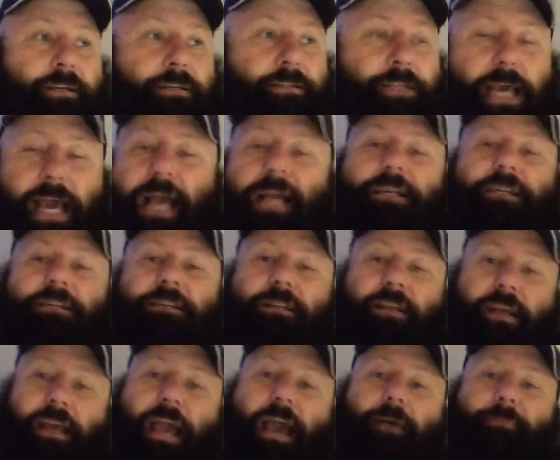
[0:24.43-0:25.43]
taxing
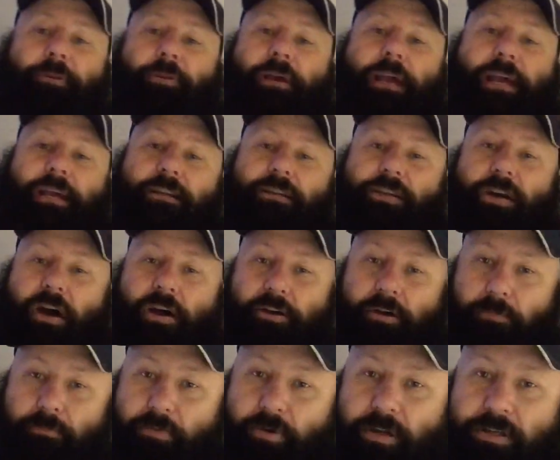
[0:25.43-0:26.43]
the capital gains on
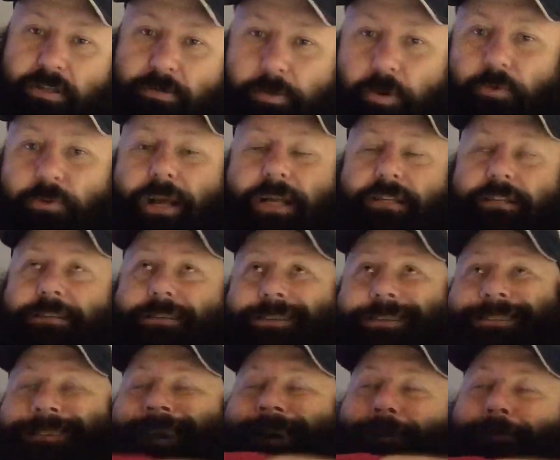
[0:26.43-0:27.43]
your principal residence.
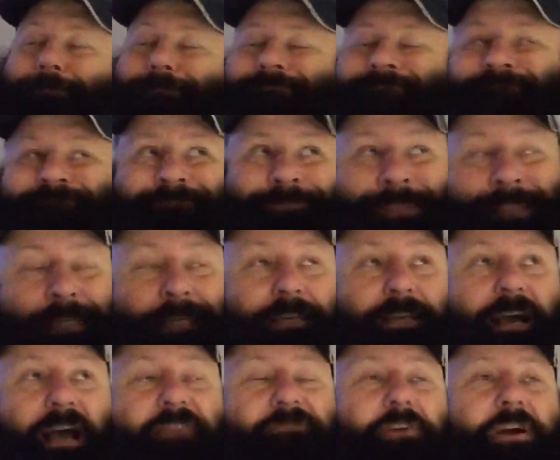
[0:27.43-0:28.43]
Now,
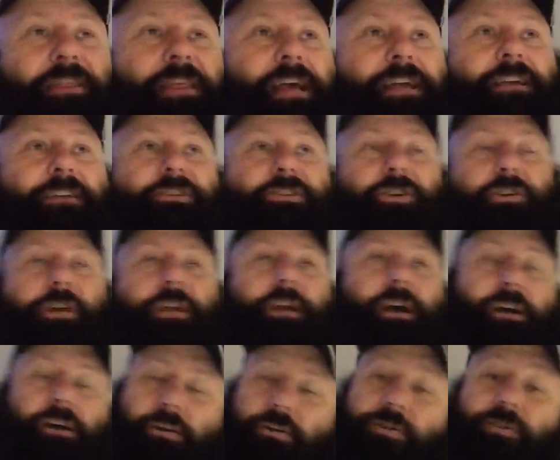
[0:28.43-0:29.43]
I find that concerning.
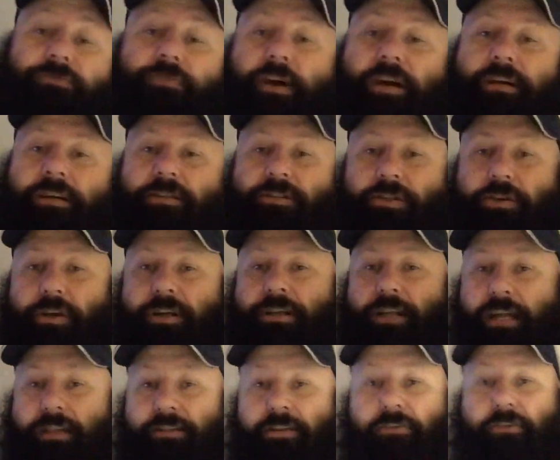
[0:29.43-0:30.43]
I also find concerning
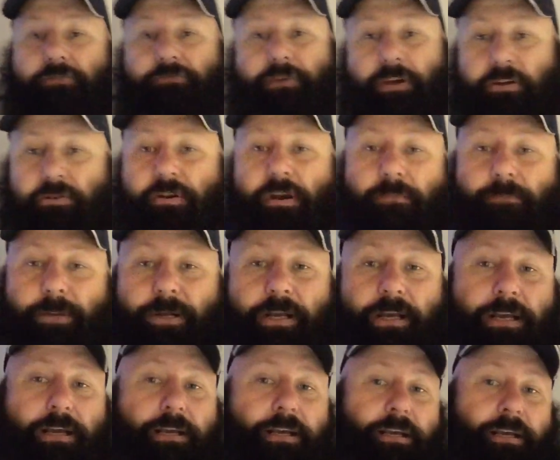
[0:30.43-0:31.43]
that the federal government
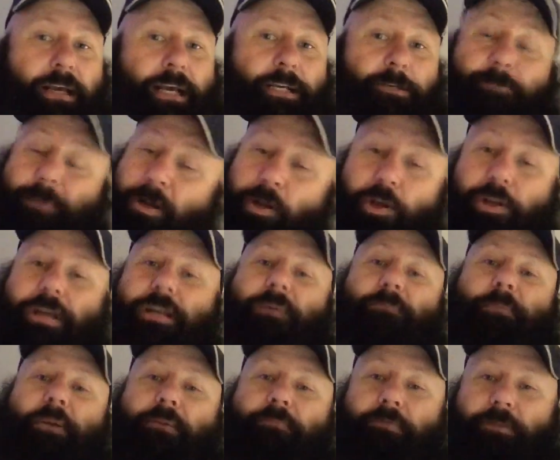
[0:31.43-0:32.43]
has been looking
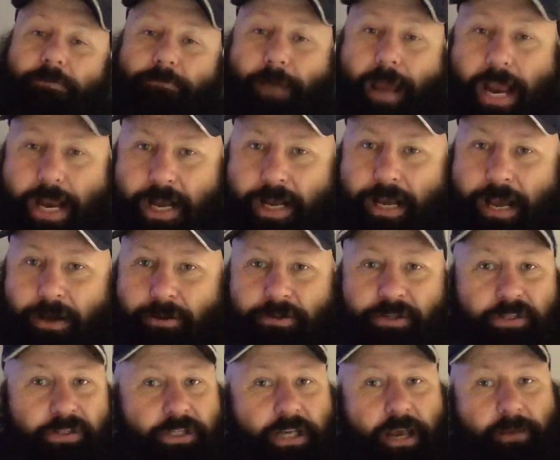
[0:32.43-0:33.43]
in people's bank
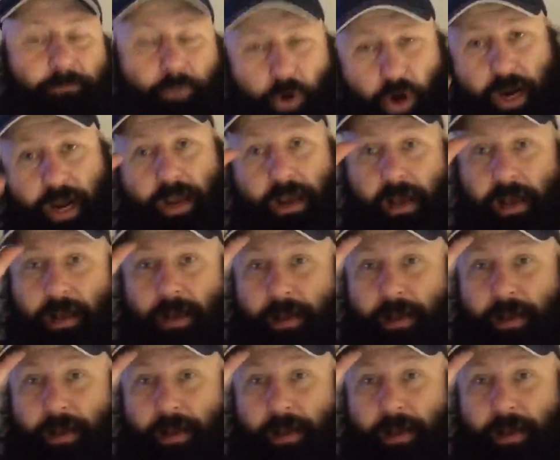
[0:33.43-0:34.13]
accounts and saying, boy,